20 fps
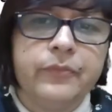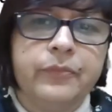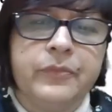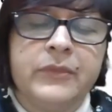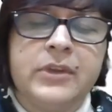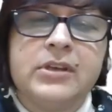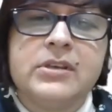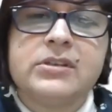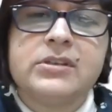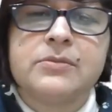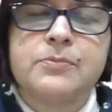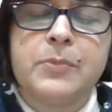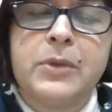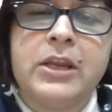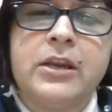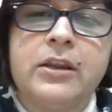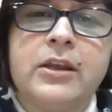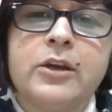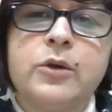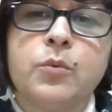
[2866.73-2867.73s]
this
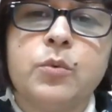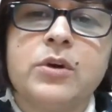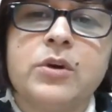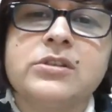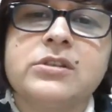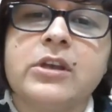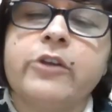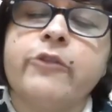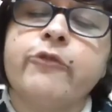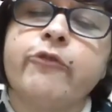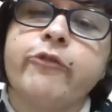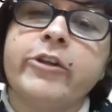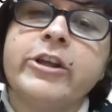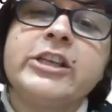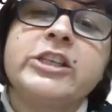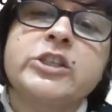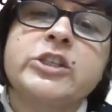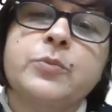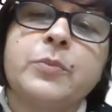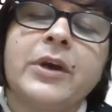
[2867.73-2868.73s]
period was
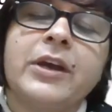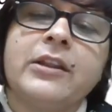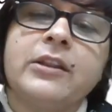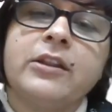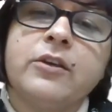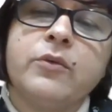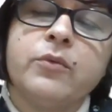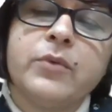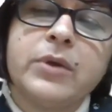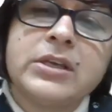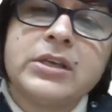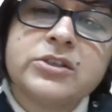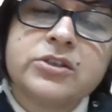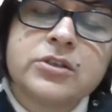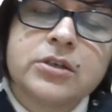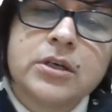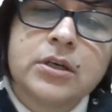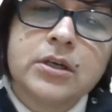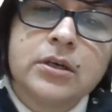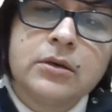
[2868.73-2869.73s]
influenced by the
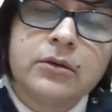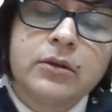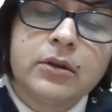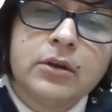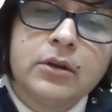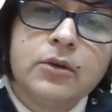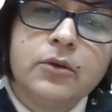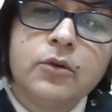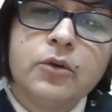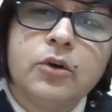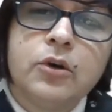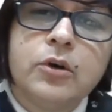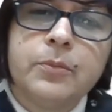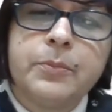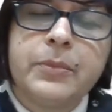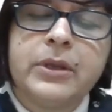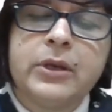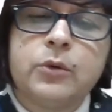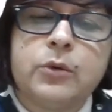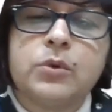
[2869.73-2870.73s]
Western
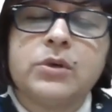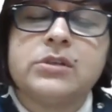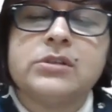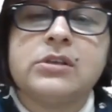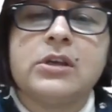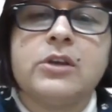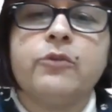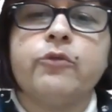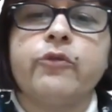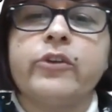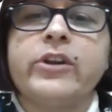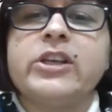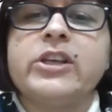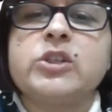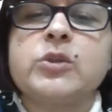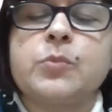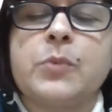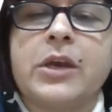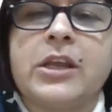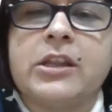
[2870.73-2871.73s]
Europe. It was
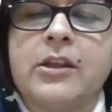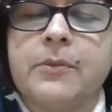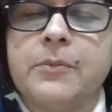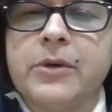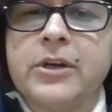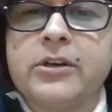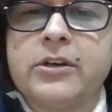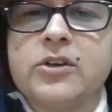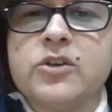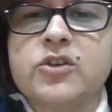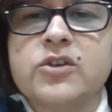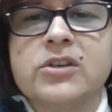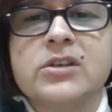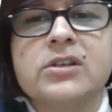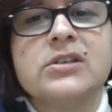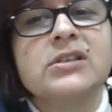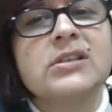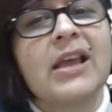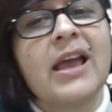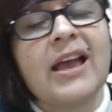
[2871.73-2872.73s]
influenced by the
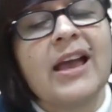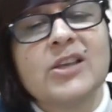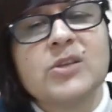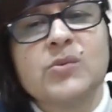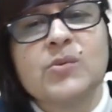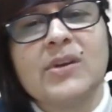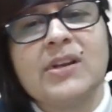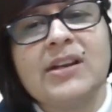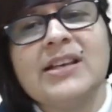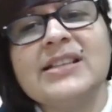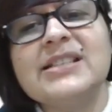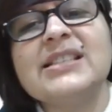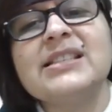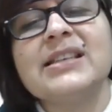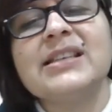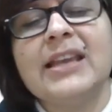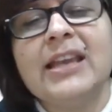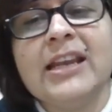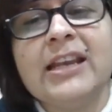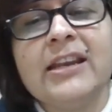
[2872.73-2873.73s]
Britishers, as well as
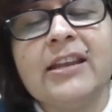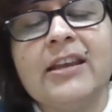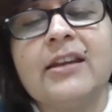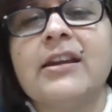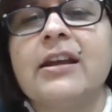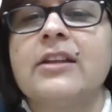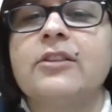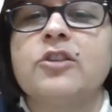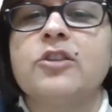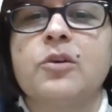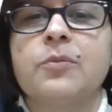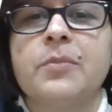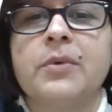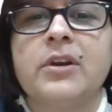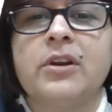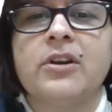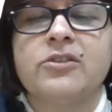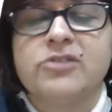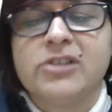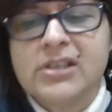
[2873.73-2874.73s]
Indian
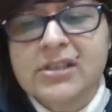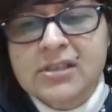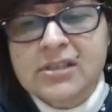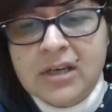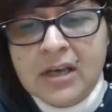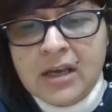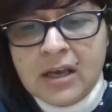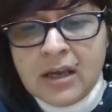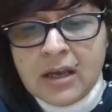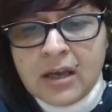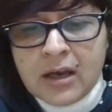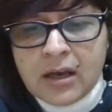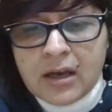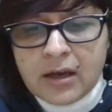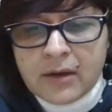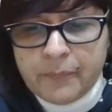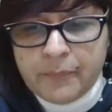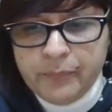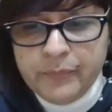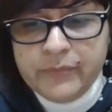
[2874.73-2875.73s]
anthropologists
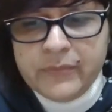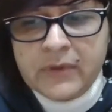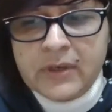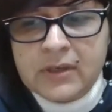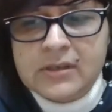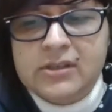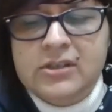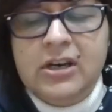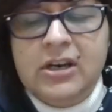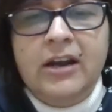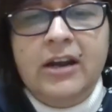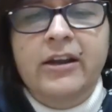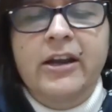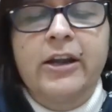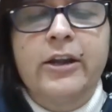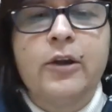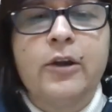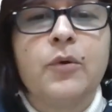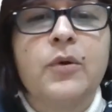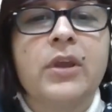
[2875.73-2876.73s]

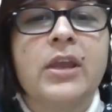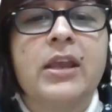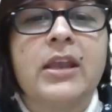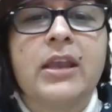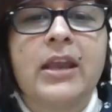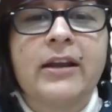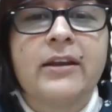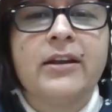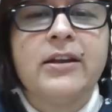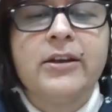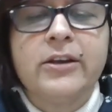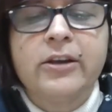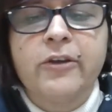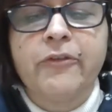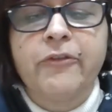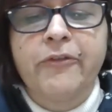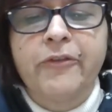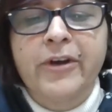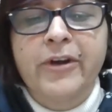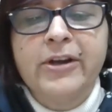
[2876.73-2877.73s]
started looking at a
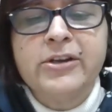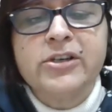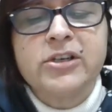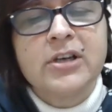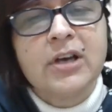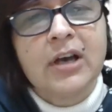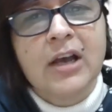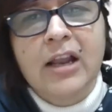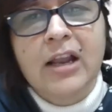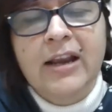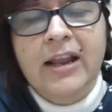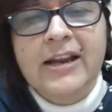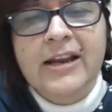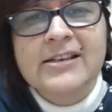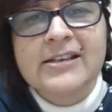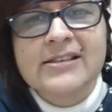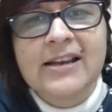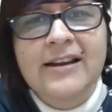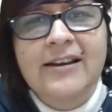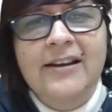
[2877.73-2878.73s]
different
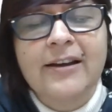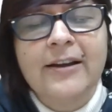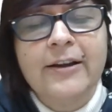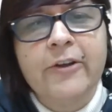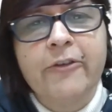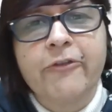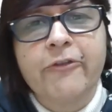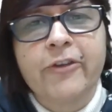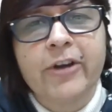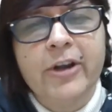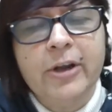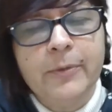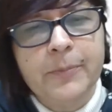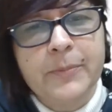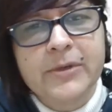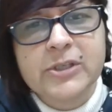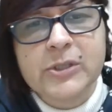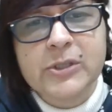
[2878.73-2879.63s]
lights at a different